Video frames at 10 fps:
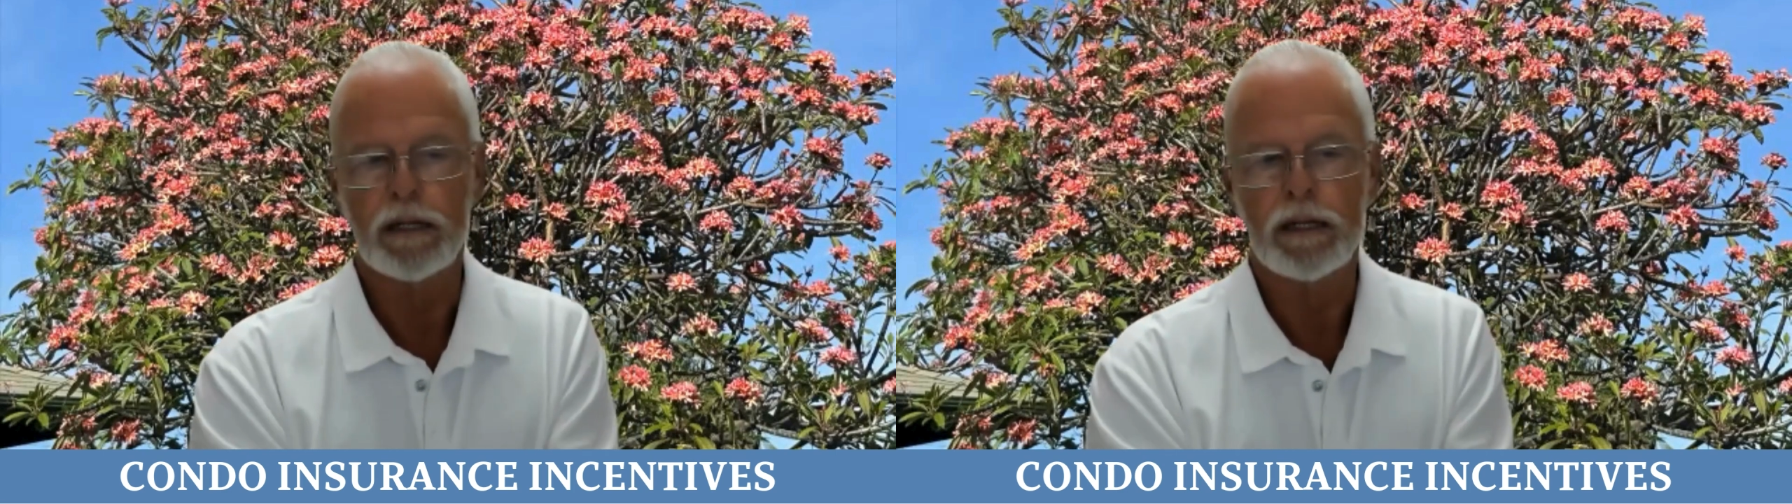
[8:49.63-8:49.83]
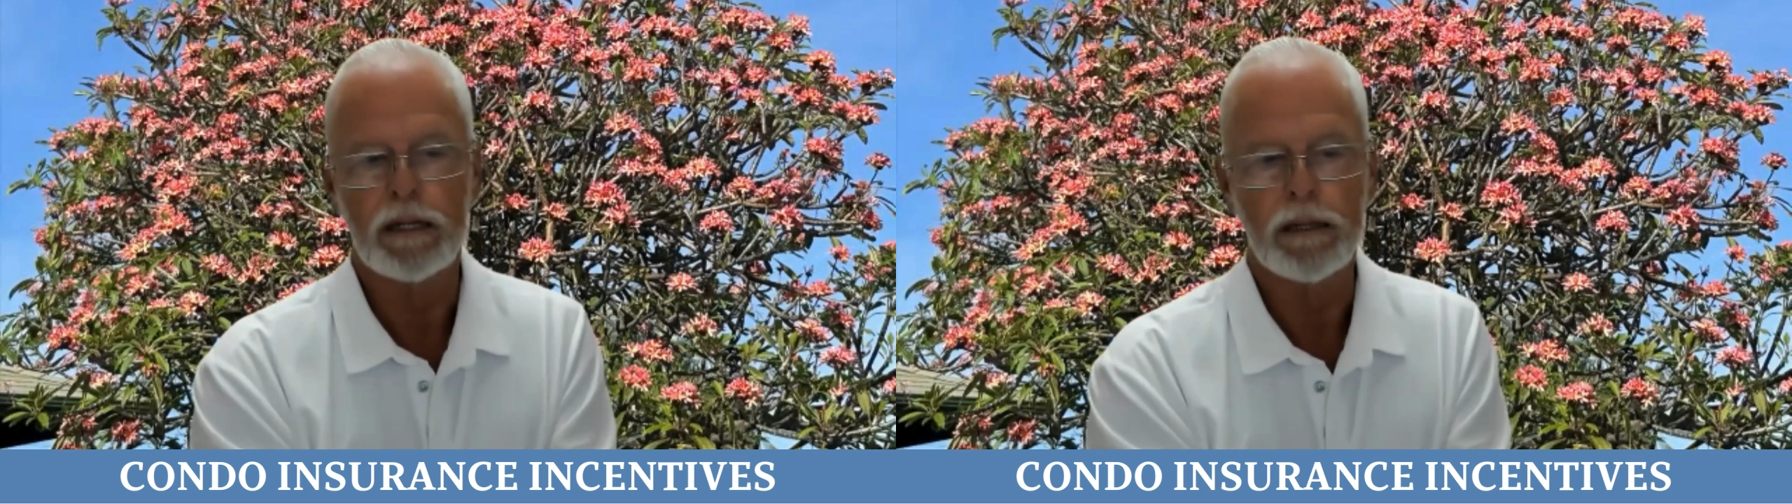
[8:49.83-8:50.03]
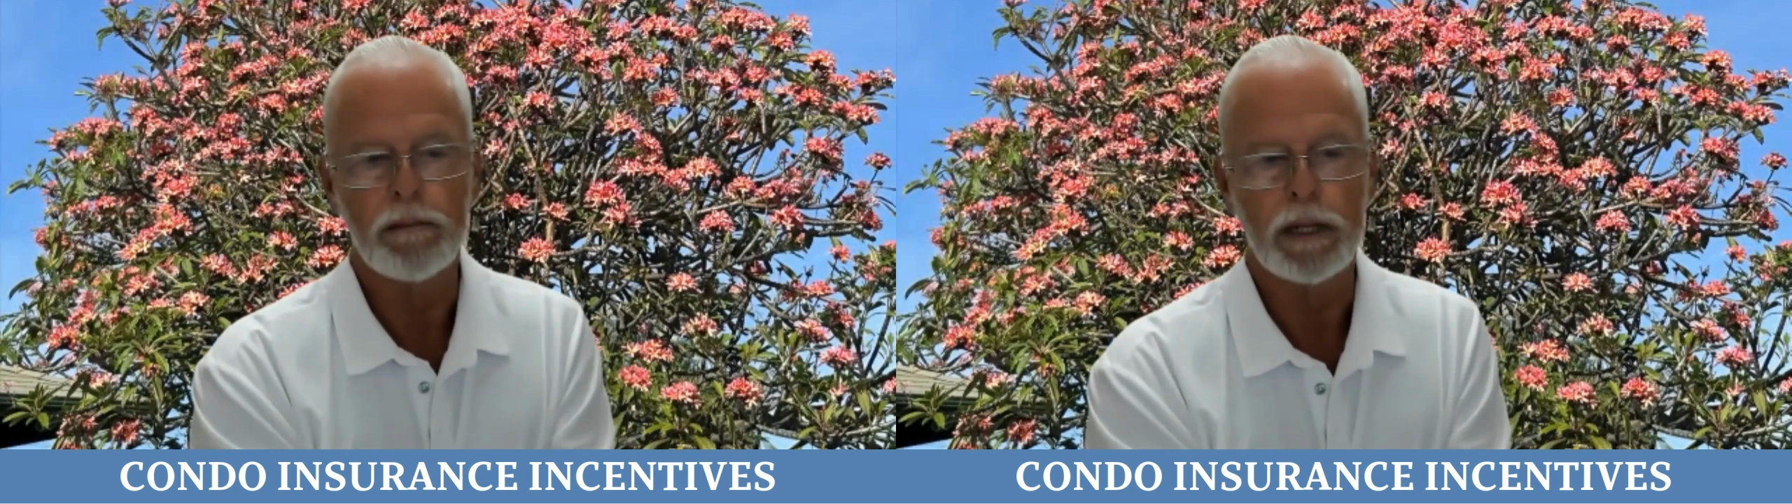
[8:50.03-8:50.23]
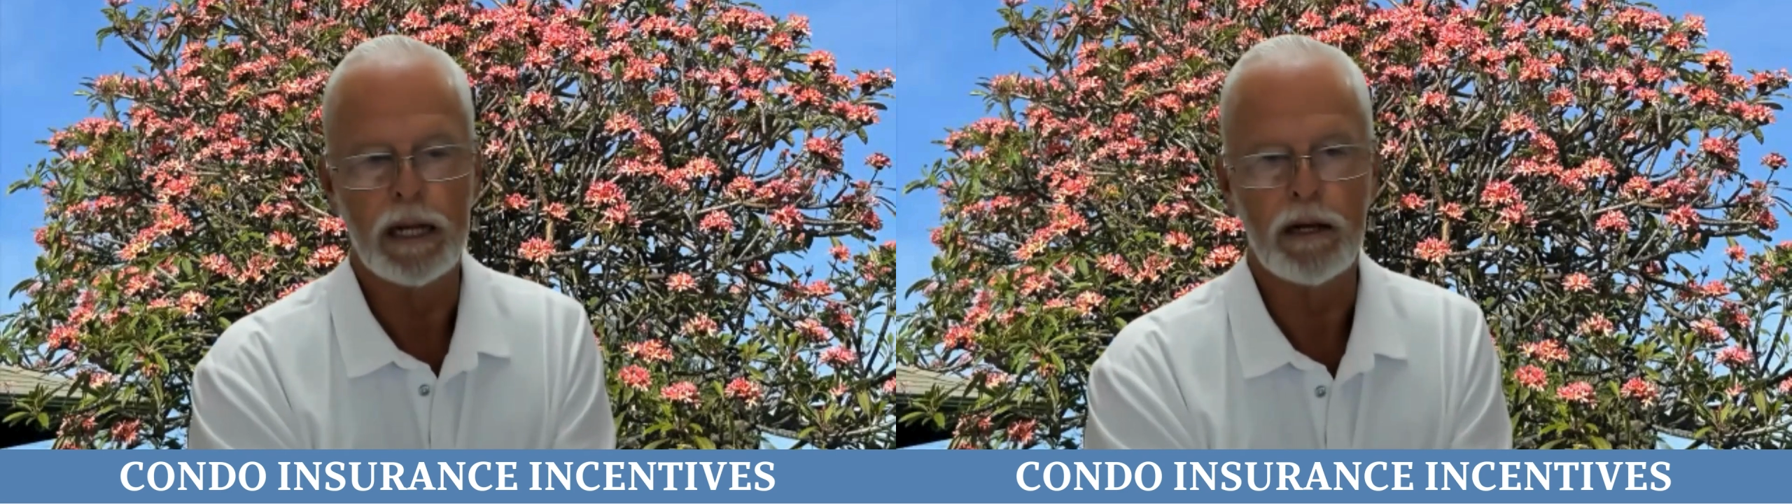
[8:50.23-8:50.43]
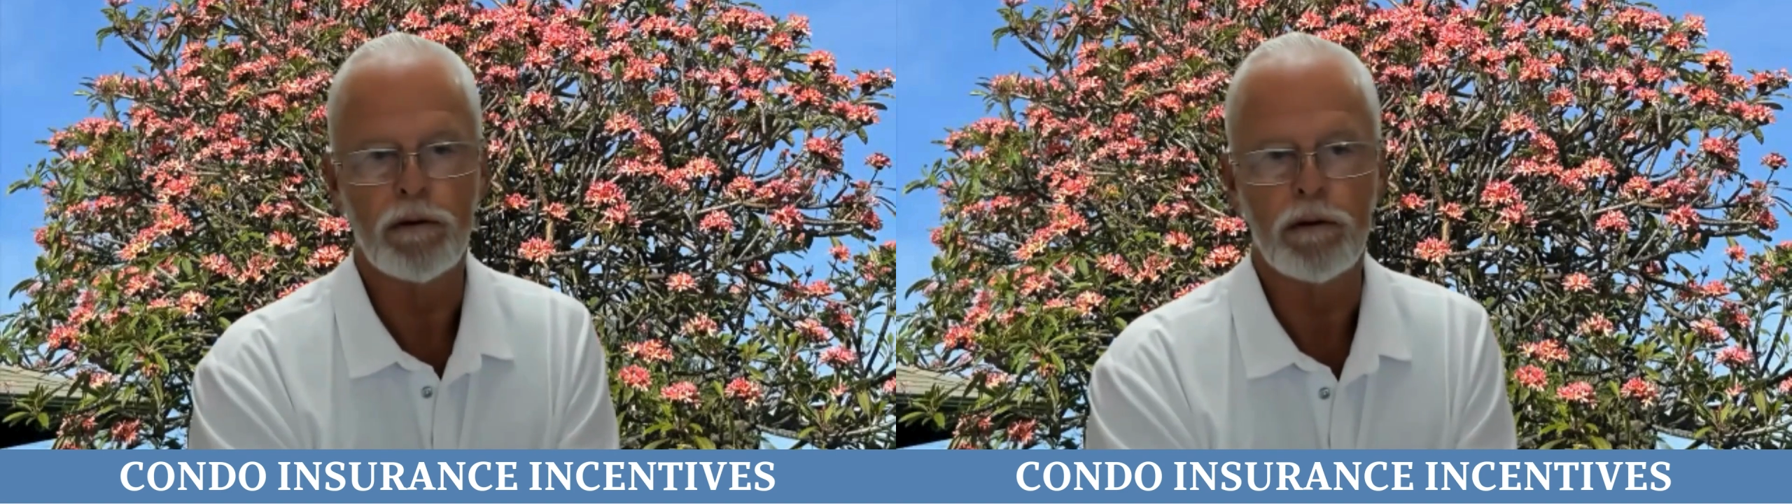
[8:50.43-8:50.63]

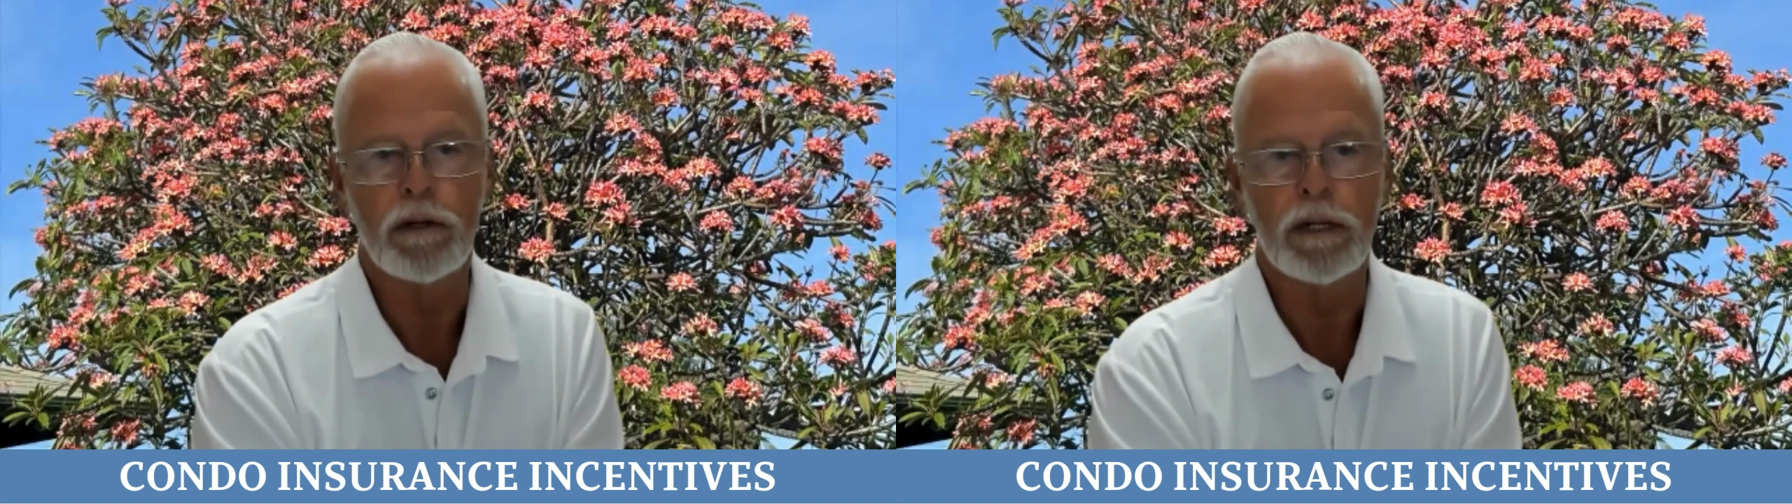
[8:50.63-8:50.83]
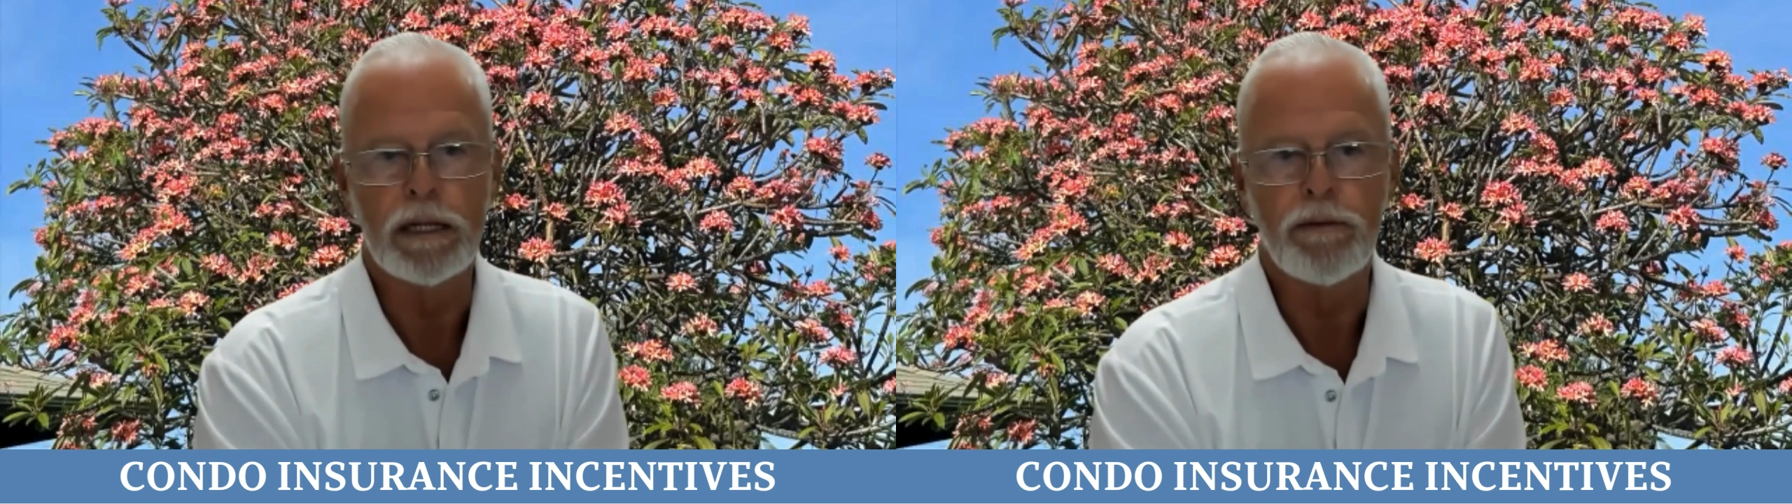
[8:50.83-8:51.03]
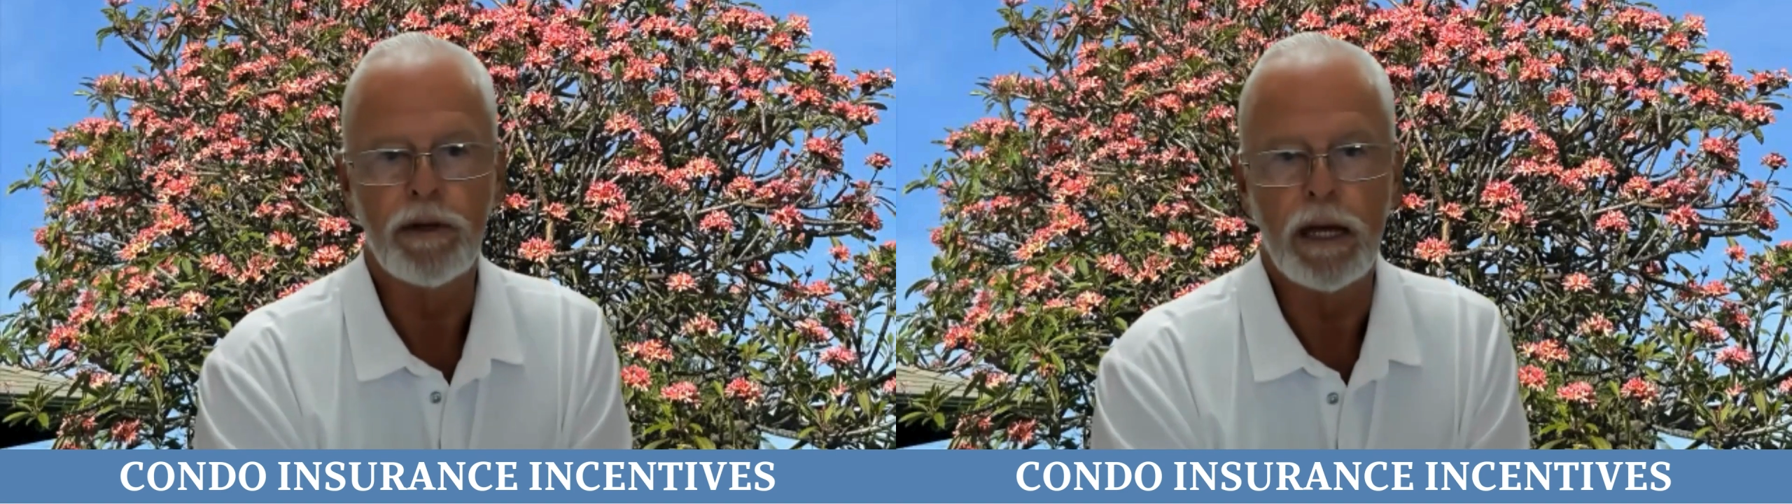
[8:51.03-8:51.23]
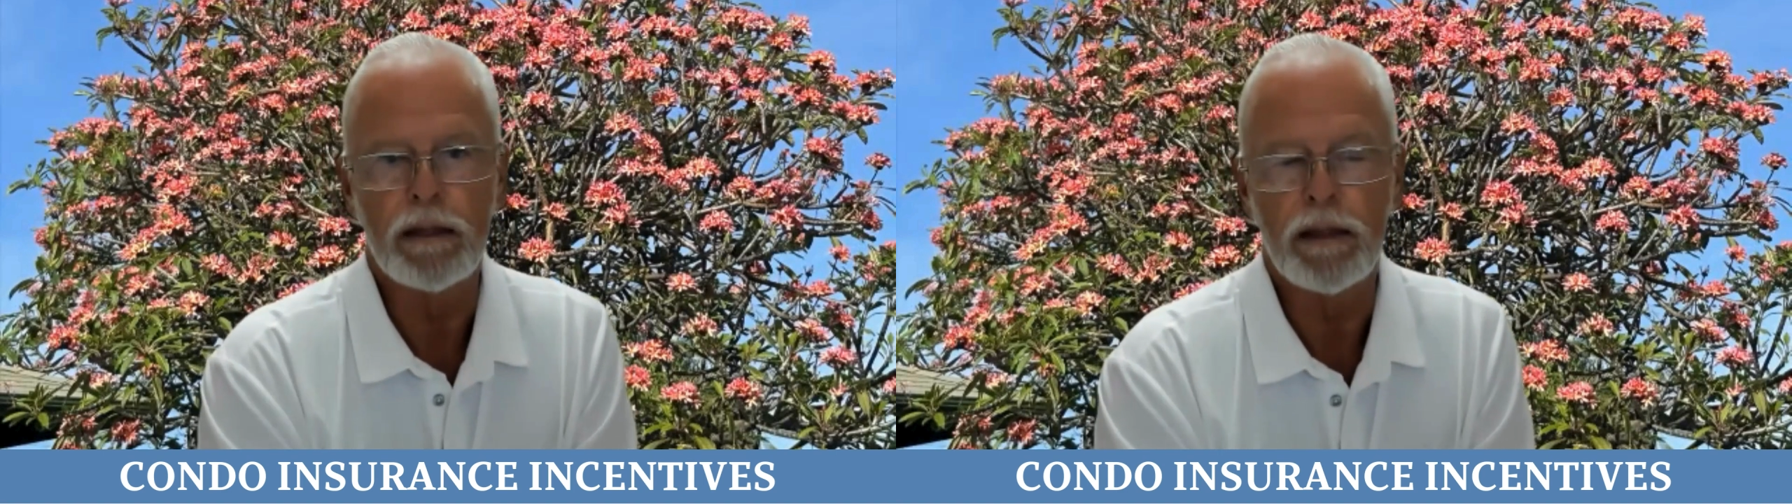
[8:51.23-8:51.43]
eliminate or alleviate